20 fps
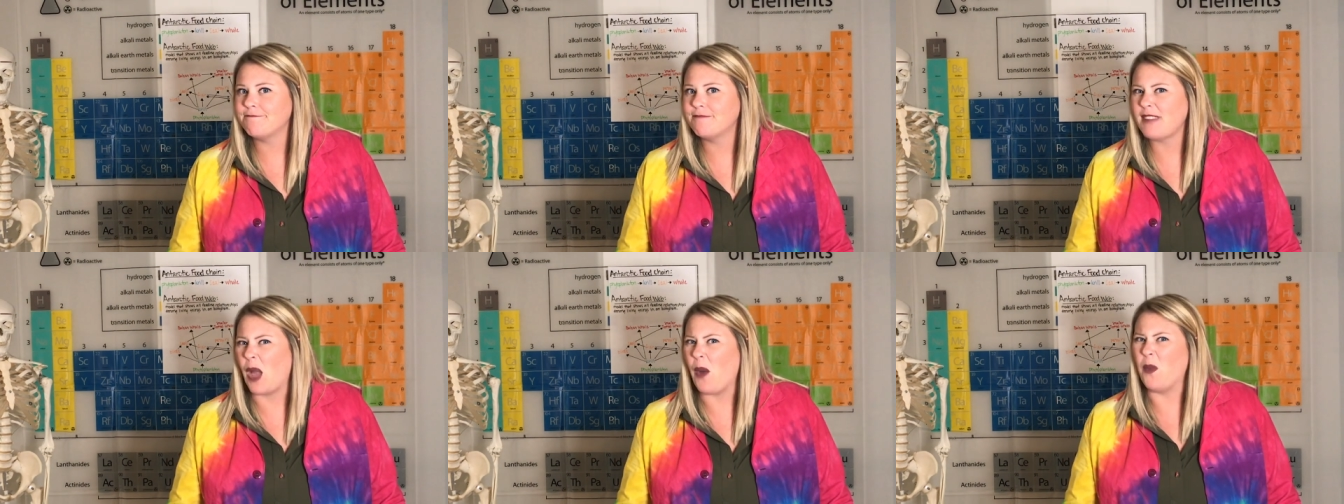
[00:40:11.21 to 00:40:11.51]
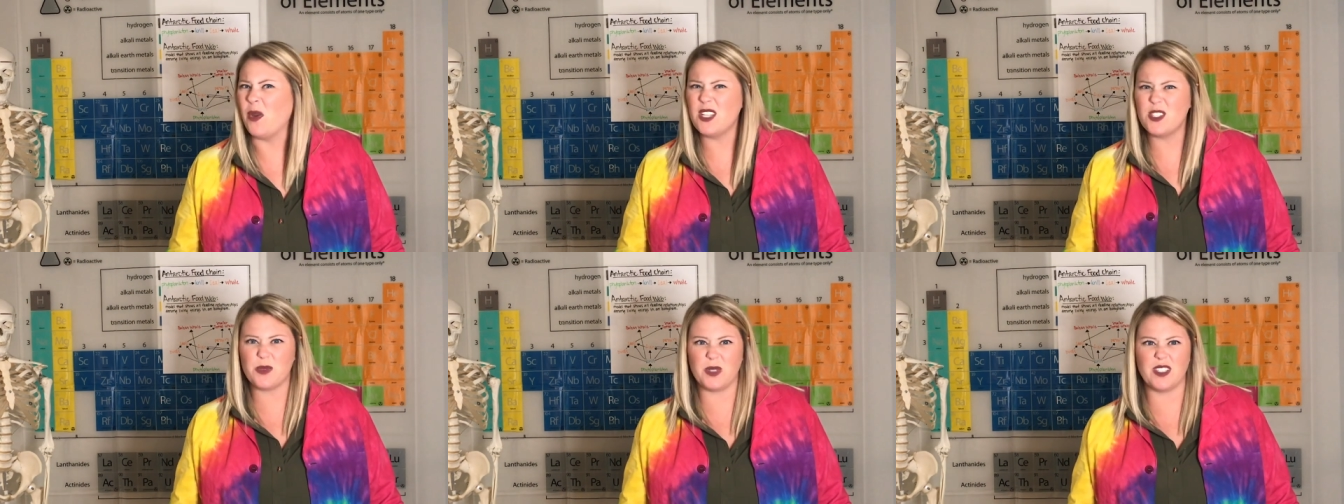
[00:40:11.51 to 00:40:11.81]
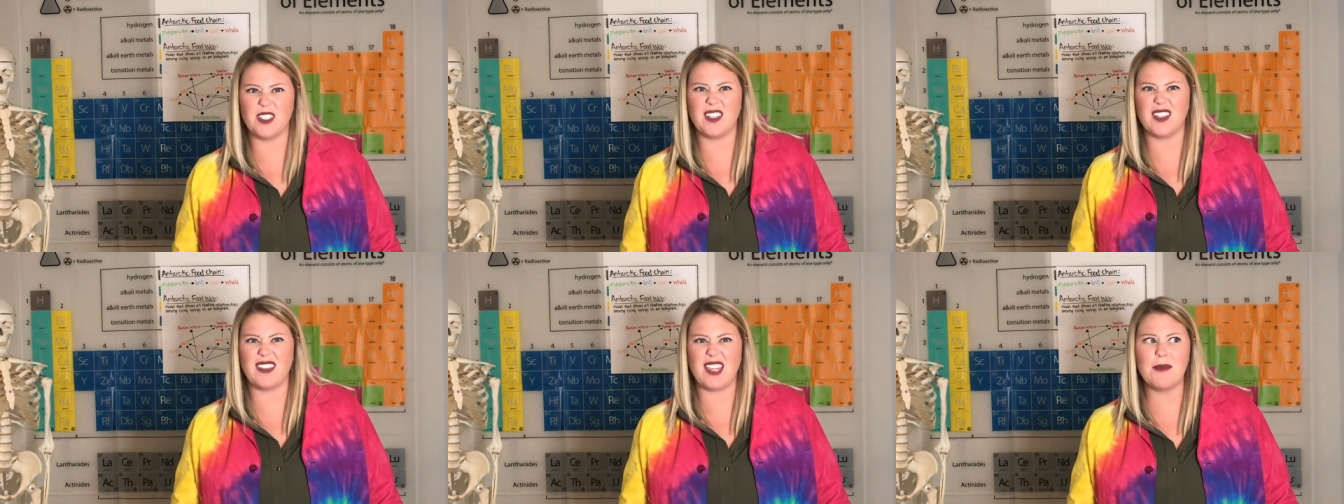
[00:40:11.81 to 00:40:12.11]
I wish we
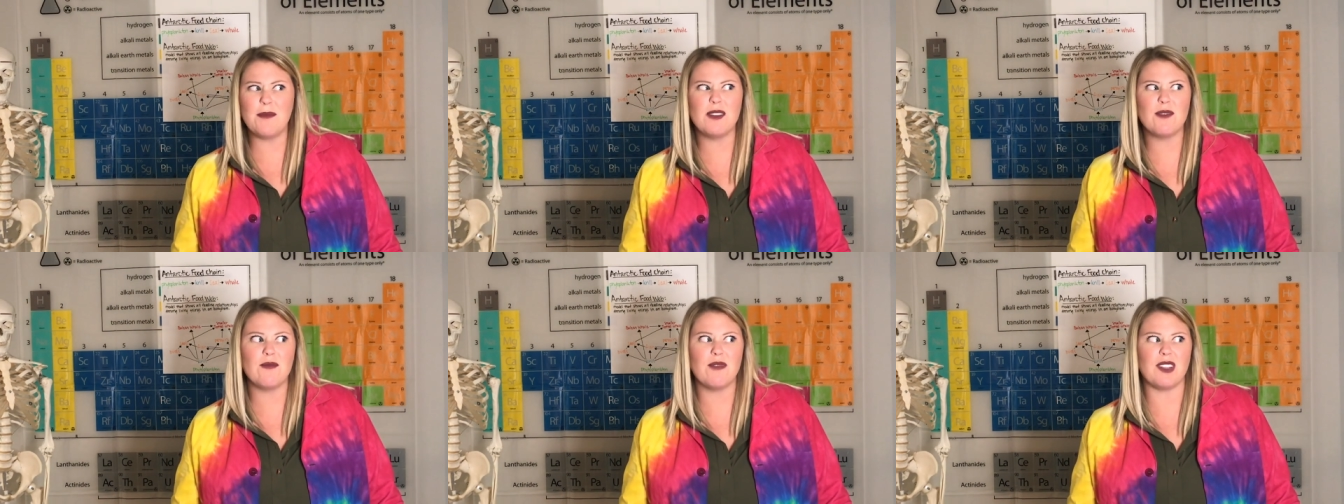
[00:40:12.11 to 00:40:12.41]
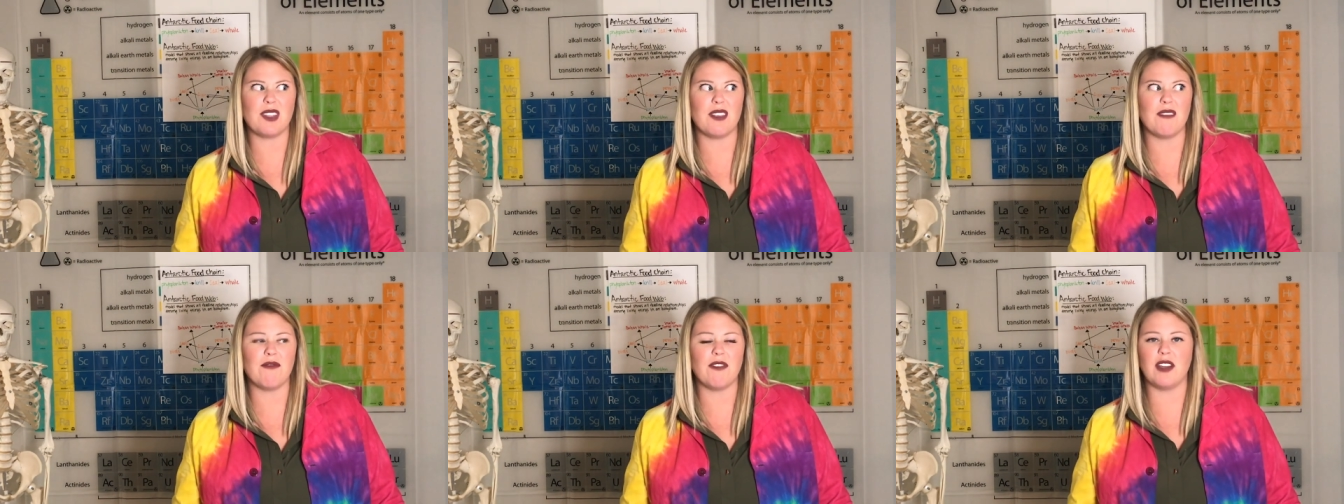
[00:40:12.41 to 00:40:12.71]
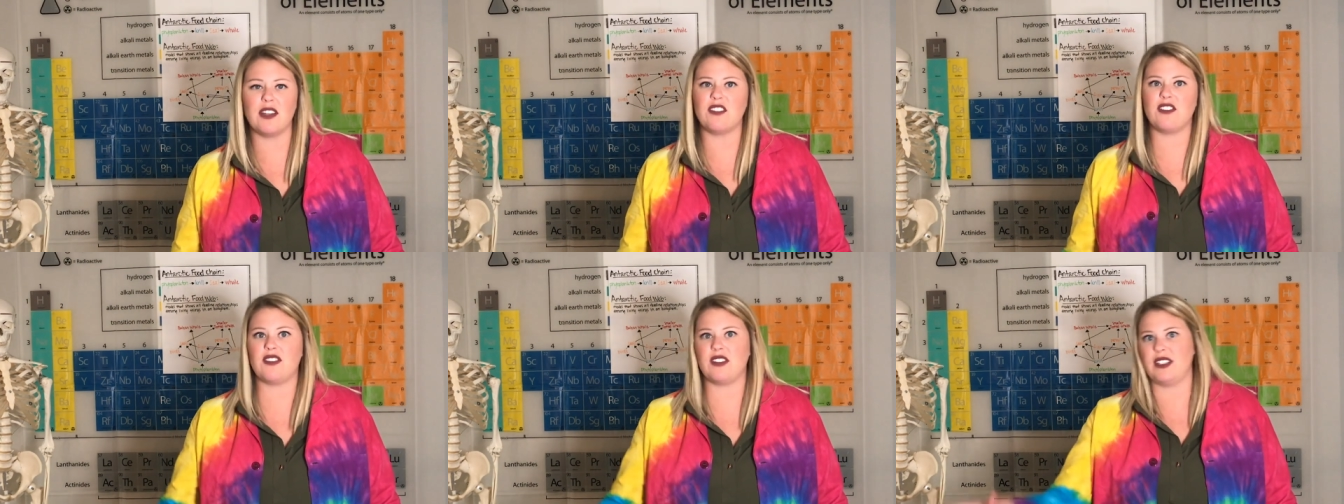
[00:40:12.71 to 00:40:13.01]
could. That'd be really
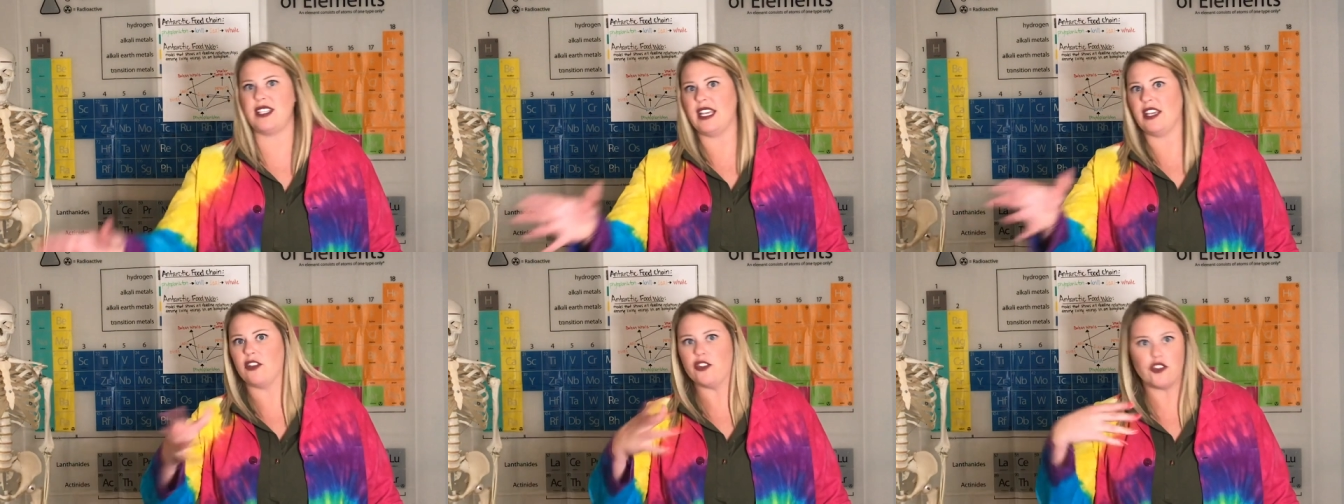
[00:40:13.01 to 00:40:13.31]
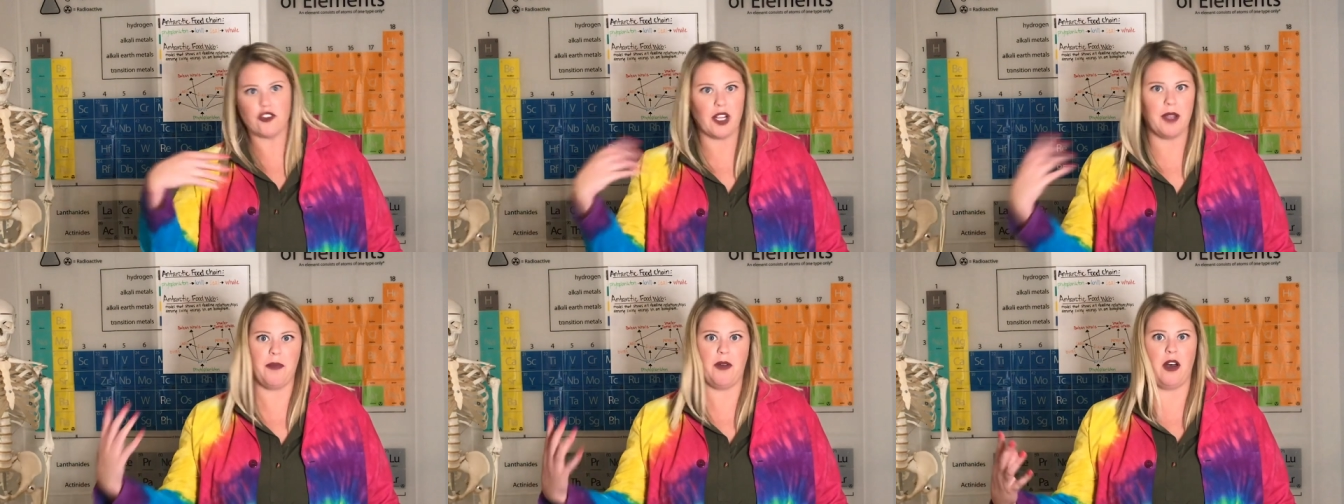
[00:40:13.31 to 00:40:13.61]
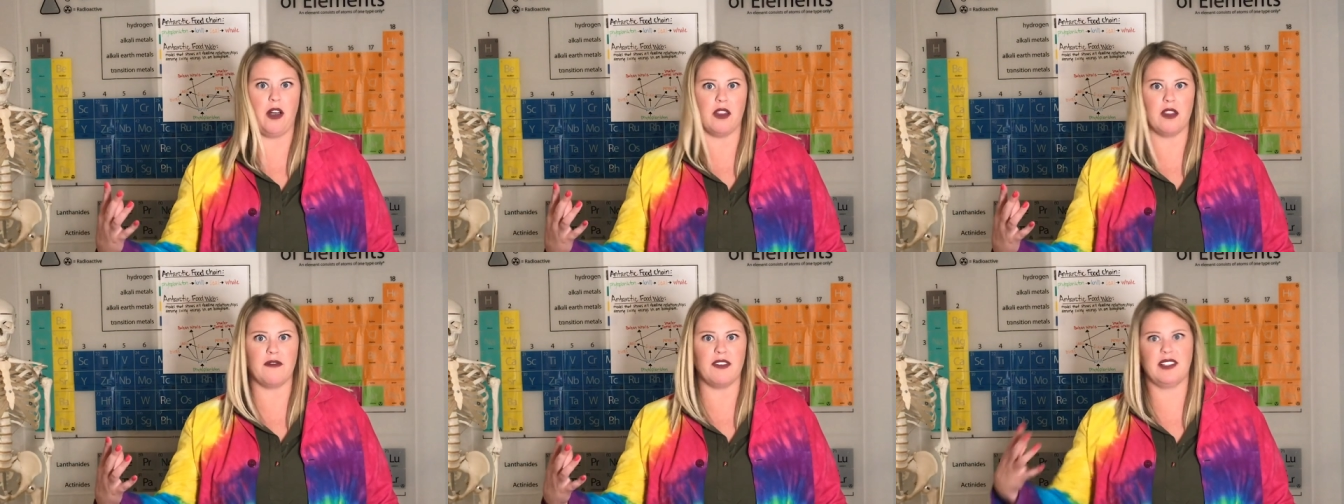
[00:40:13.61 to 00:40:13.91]
fun just to take a trip,
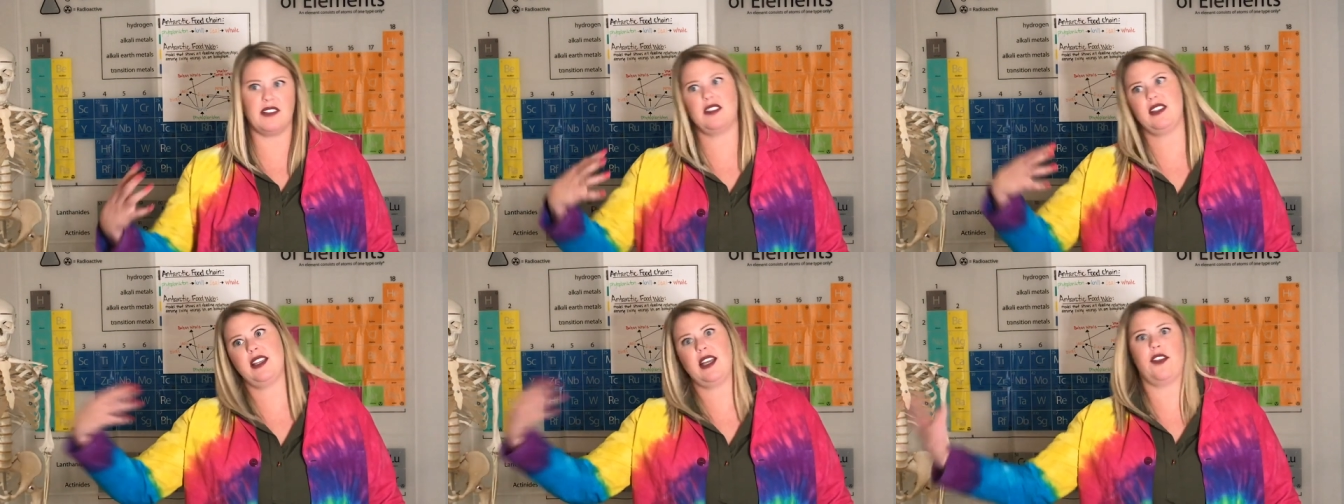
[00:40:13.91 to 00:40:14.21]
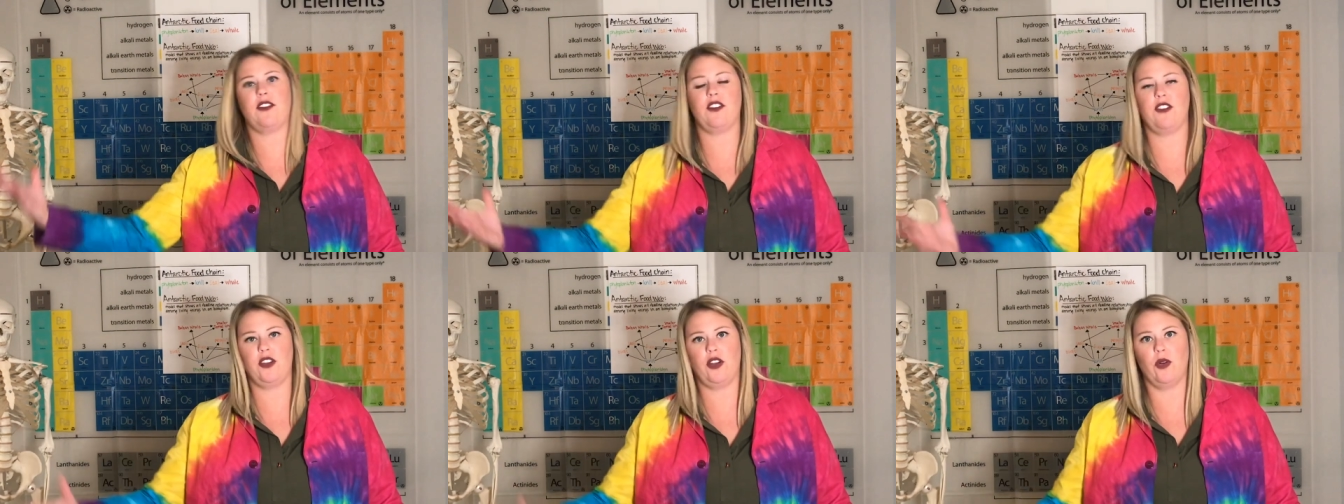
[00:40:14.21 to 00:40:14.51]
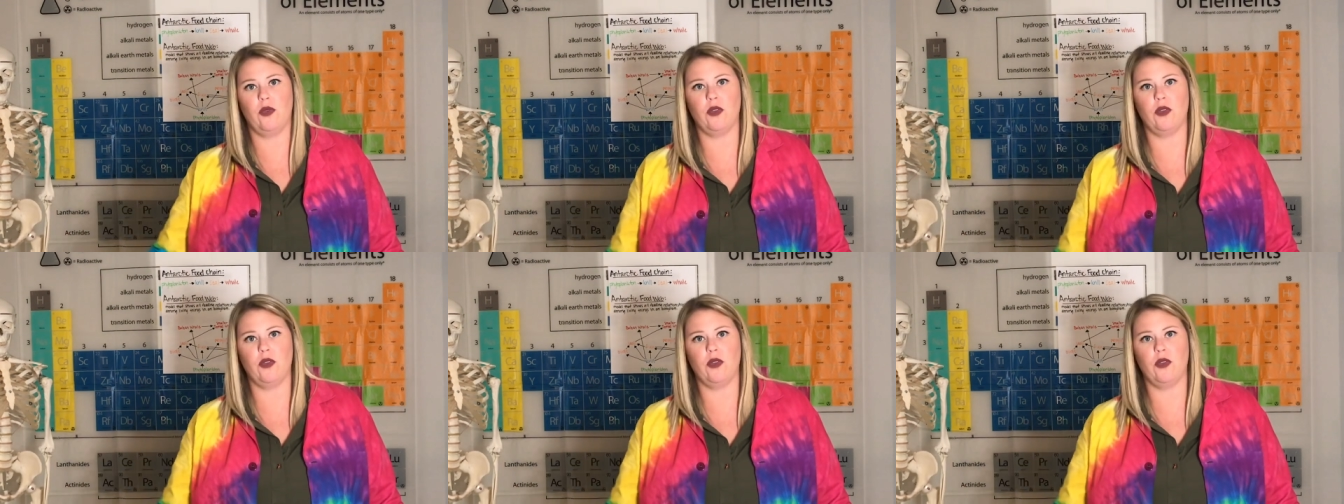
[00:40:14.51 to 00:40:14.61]
all of us together, to go